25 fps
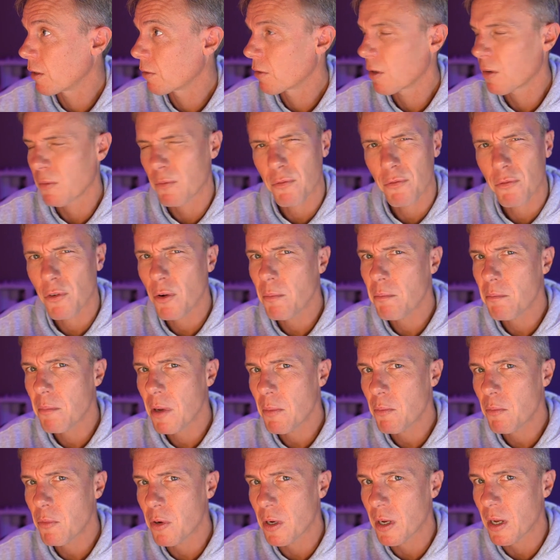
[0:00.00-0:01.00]
and from
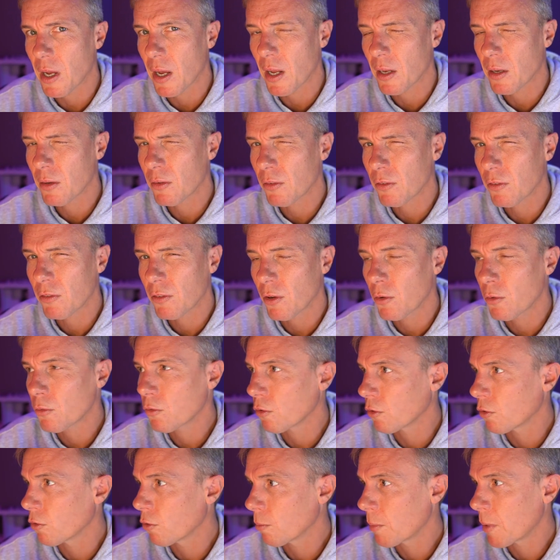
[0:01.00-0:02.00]
memory,
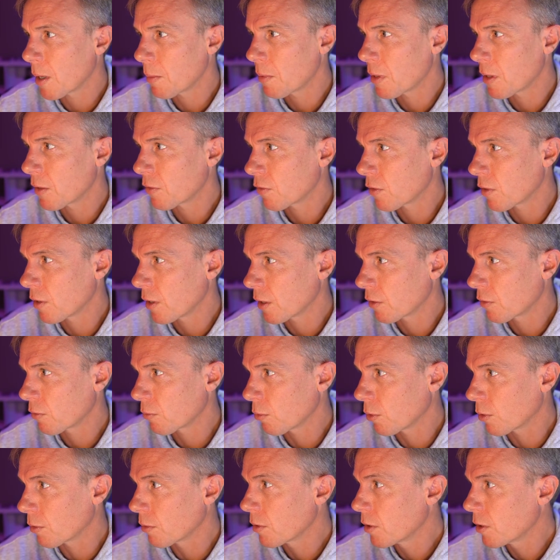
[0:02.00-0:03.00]
unsalted, or maybe that's the next
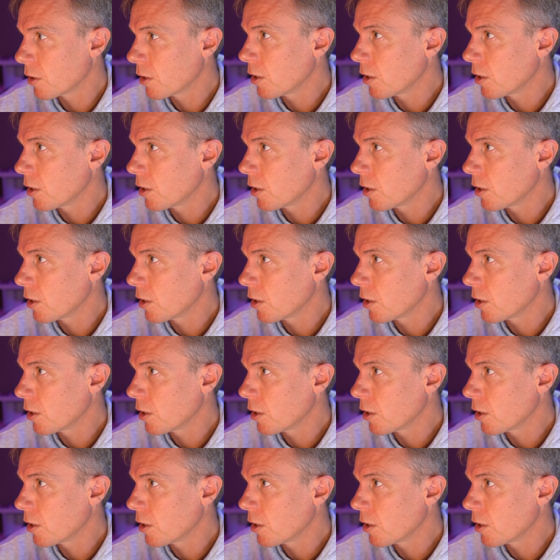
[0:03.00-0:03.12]
one.